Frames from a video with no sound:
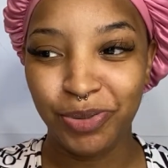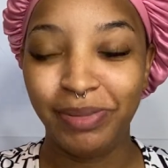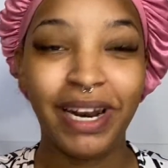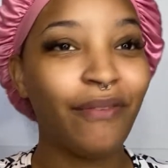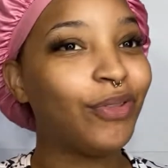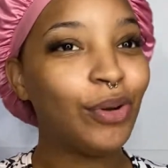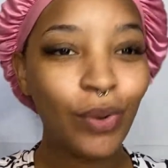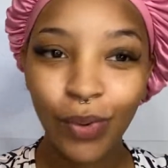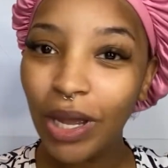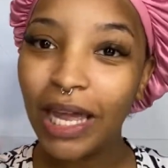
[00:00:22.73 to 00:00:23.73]
good
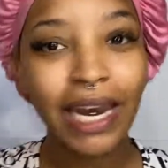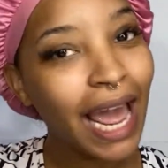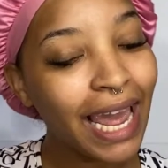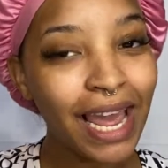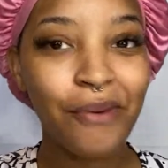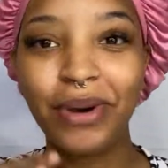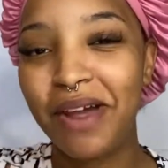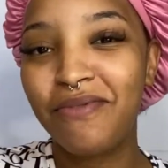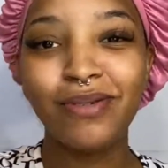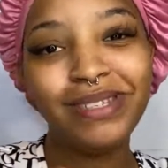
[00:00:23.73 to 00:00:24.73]
afternoon, good night,
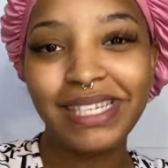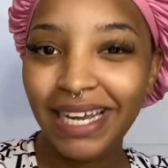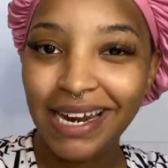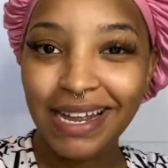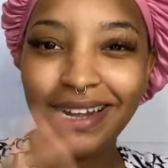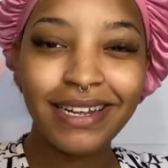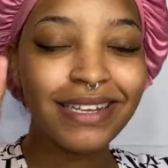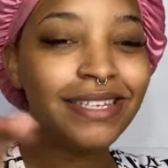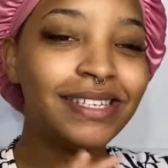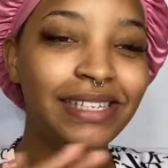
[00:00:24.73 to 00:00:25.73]
whenever you are seeing
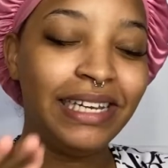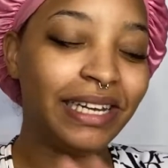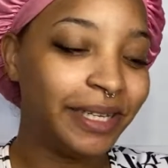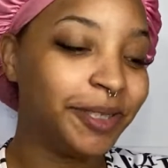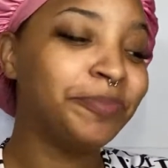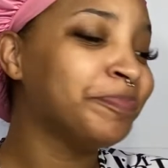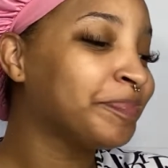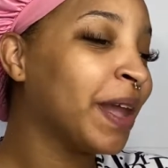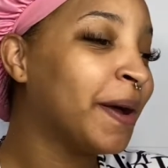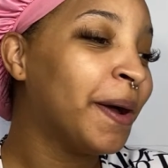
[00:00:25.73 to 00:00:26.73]
this, yeah.
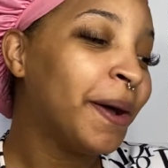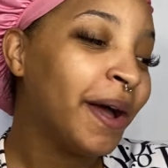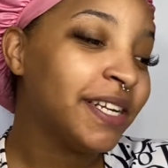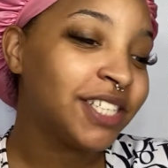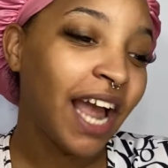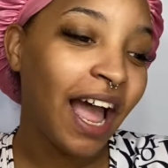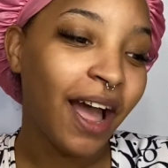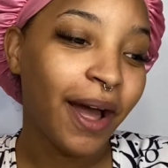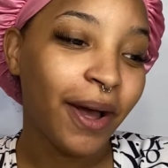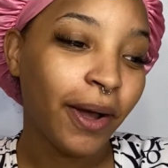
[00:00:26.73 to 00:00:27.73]

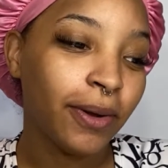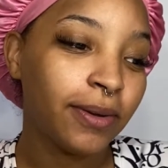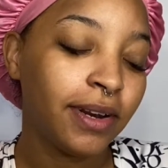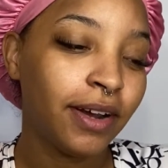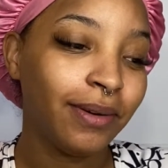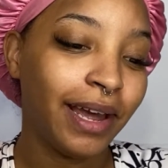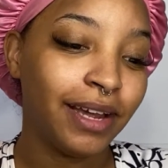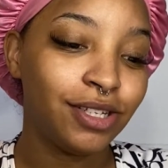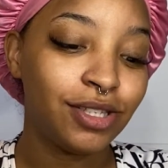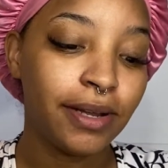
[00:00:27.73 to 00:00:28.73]
Child.
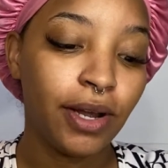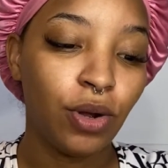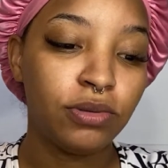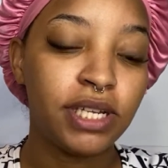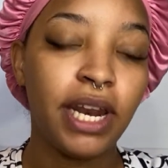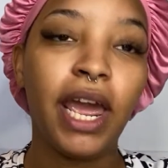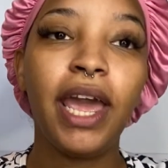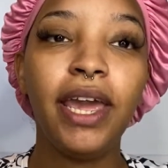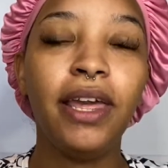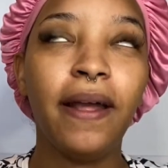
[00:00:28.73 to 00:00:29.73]
Okay, so
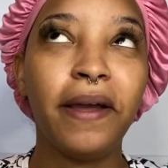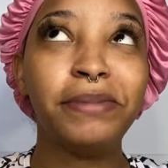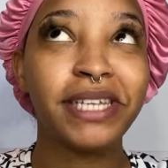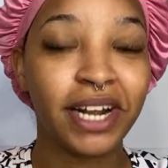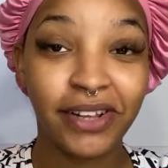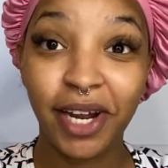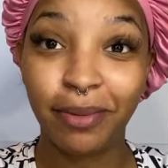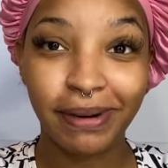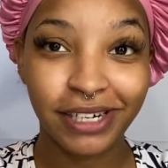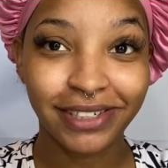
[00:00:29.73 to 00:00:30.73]
today I'm just another hair
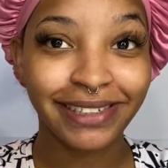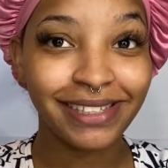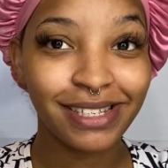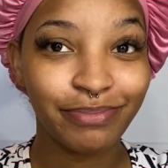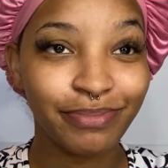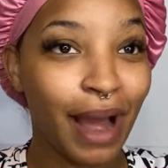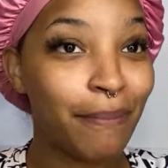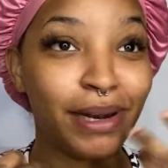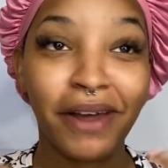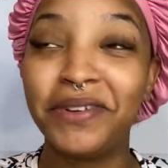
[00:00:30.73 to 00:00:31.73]
project. I've
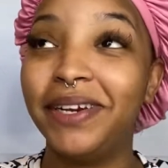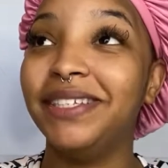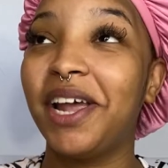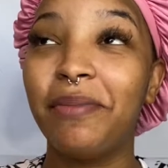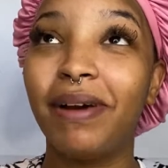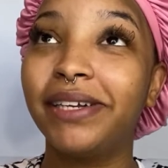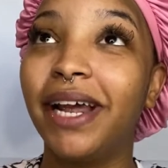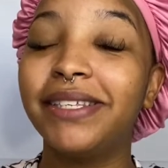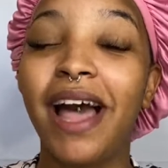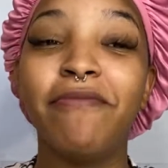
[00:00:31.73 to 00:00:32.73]
been loving these hair
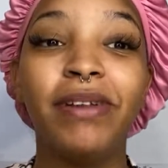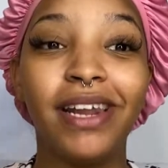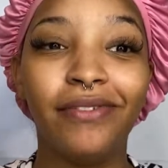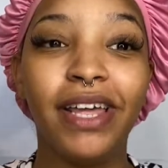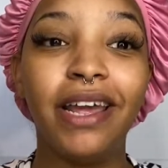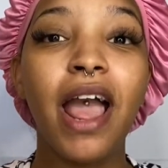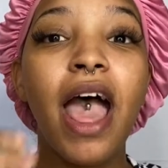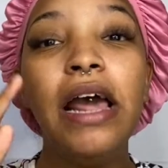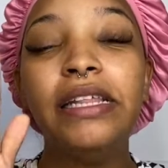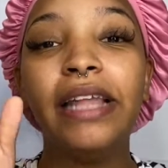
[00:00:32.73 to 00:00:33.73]
projects. I've been loving
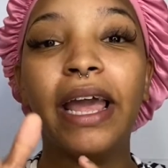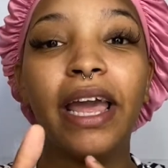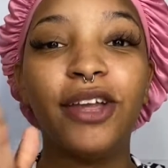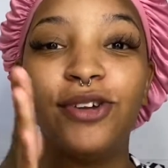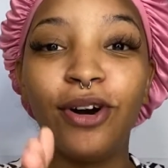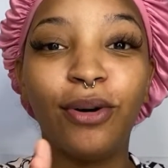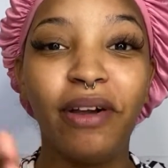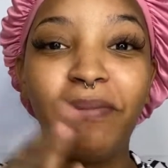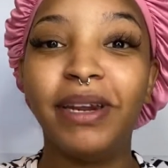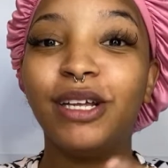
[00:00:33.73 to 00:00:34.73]
that y'all
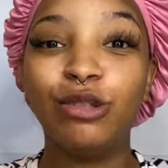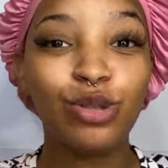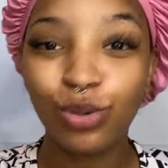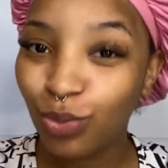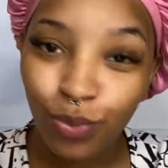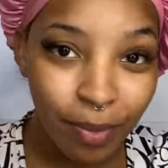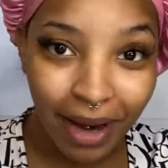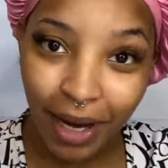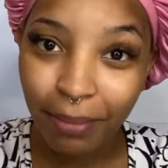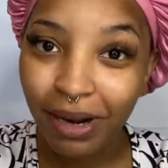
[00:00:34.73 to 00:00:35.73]
have been in tune with my
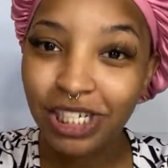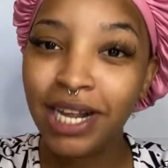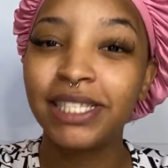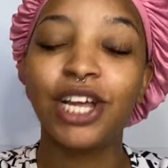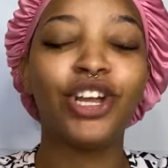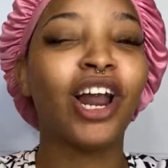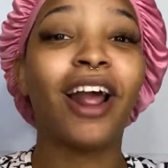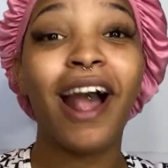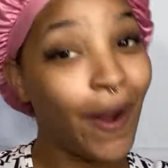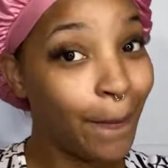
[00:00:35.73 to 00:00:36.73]
hair projects and y'all are
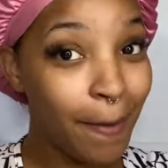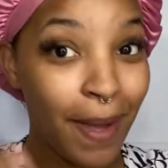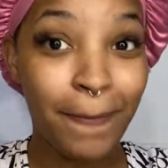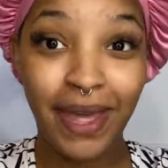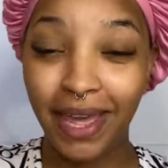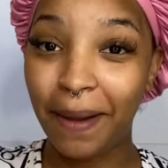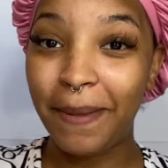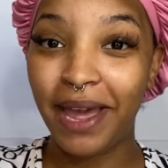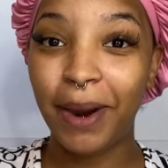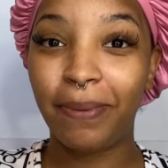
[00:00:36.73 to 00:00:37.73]
helping me pick my
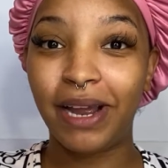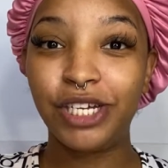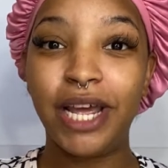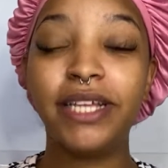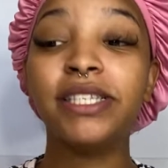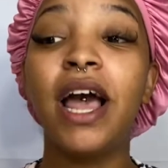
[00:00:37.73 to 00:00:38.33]
hair projects.